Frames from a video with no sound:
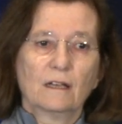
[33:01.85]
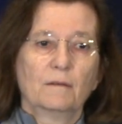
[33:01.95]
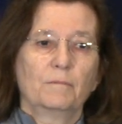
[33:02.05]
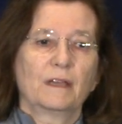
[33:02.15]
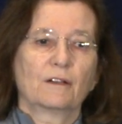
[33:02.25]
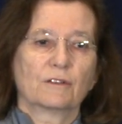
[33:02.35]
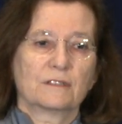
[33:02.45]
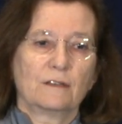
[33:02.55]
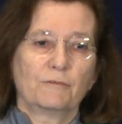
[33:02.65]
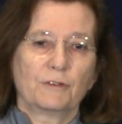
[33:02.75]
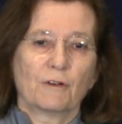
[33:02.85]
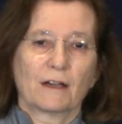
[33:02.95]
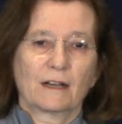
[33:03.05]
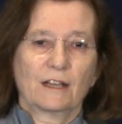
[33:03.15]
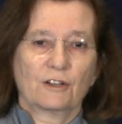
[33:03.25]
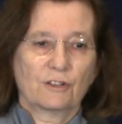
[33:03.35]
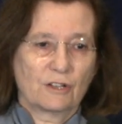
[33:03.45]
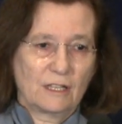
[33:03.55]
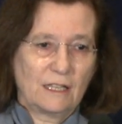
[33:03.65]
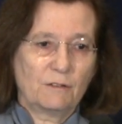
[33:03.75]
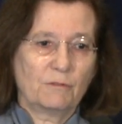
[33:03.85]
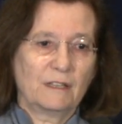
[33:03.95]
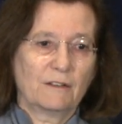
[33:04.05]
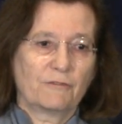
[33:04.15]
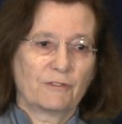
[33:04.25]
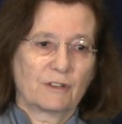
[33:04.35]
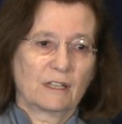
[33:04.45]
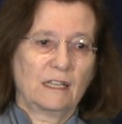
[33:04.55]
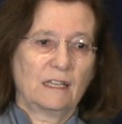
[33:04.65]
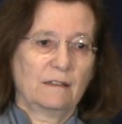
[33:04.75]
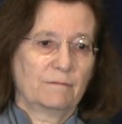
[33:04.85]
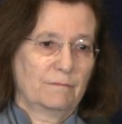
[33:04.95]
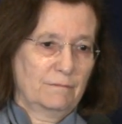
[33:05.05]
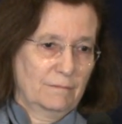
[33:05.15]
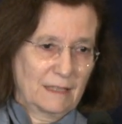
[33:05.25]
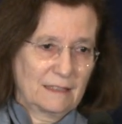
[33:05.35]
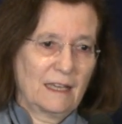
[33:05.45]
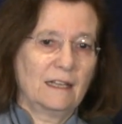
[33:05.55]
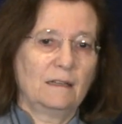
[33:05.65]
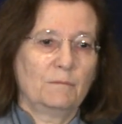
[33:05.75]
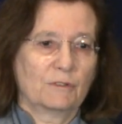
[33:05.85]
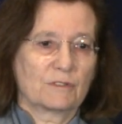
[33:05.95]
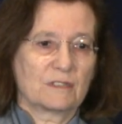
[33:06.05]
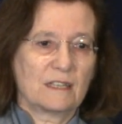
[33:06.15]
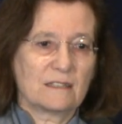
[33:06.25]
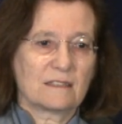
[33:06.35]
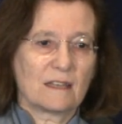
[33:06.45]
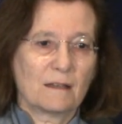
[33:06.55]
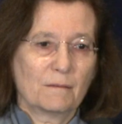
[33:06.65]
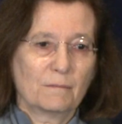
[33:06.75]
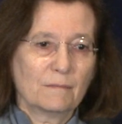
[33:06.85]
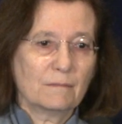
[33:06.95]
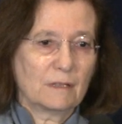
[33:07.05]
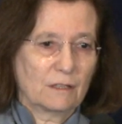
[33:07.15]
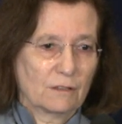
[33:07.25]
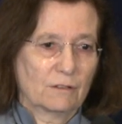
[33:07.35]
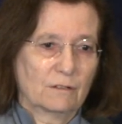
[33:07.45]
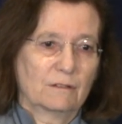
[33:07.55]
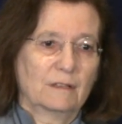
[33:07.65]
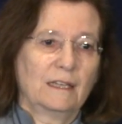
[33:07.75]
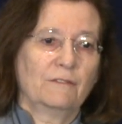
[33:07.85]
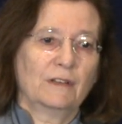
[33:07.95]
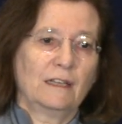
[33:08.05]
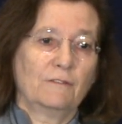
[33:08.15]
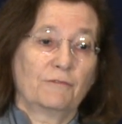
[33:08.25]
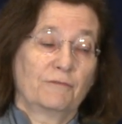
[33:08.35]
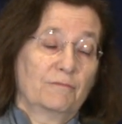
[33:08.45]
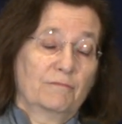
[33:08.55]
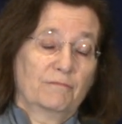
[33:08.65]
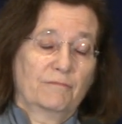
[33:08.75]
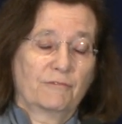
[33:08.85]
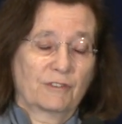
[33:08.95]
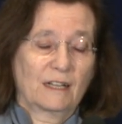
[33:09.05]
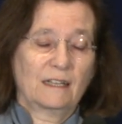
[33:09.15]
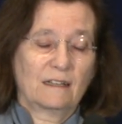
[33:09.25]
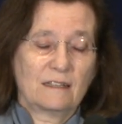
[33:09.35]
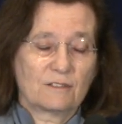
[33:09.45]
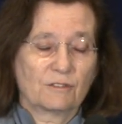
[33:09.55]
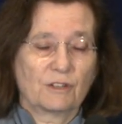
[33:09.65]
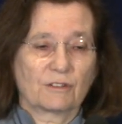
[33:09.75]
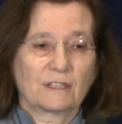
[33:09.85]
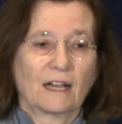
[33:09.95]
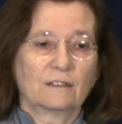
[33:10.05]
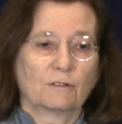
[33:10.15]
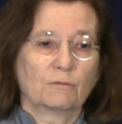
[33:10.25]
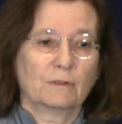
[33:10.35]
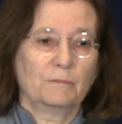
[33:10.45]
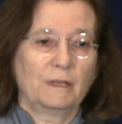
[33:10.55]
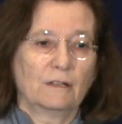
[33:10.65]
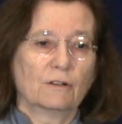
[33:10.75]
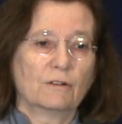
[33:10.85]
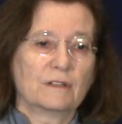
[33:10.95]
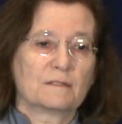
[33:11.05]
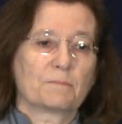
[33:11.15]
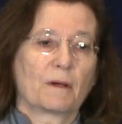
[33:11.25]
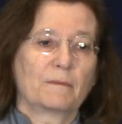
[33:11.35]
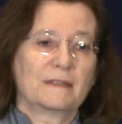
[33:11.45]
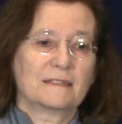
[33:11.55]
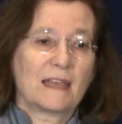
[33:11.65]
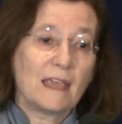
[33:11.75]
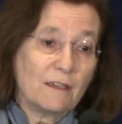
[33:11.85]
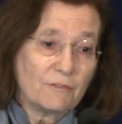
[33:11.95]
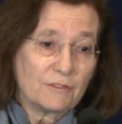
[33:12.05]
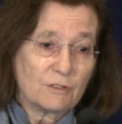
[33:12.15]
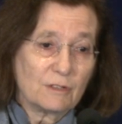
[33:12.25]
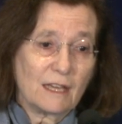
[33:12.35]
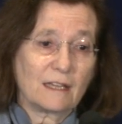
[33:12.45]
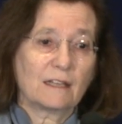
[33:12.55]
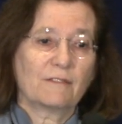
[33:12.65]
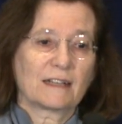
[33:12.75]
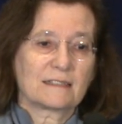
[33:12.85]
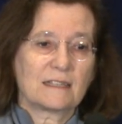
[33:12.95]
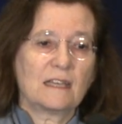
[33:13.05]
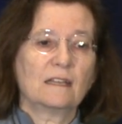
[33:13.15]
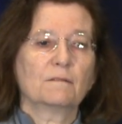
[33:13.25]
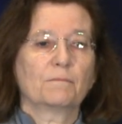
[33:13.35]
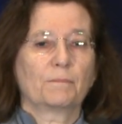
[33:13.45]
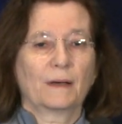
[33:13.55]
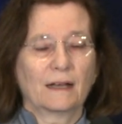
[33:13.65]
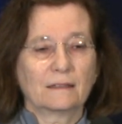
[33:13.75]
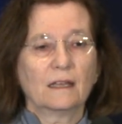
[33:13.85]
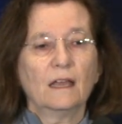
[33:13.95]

Because if you are early with a fairly maintained immune system, even if for any reason your titer will be low, it's probably safe to take the vaccine. But